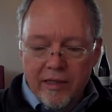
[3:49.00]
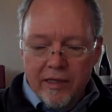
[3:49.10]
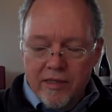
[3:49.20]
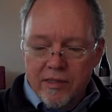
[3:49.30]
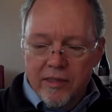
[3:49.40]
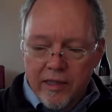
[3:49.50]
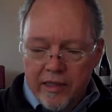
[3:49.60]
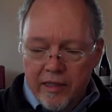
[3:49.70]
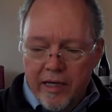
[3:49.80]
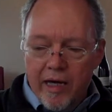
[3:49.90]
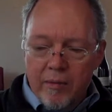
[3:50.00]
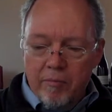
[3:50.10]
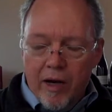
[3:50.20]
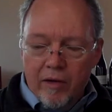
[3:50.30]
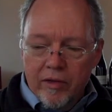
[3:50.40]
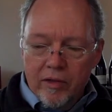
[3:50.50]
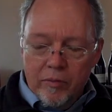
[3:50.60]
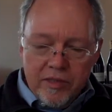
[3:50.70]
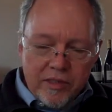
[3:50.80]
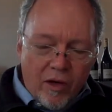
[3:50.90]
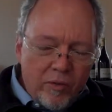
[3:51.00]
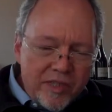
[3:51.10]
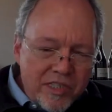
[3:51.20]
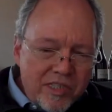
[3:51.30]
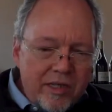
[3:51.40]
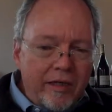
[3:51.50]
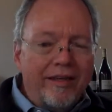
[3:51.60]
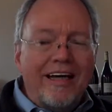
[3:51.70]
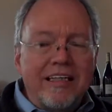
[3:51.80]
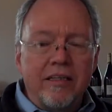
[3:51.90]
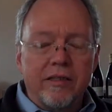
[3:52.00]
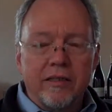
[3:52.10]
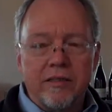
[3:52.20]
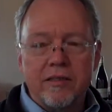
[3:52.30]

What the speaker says: and had a bottle that was only slightly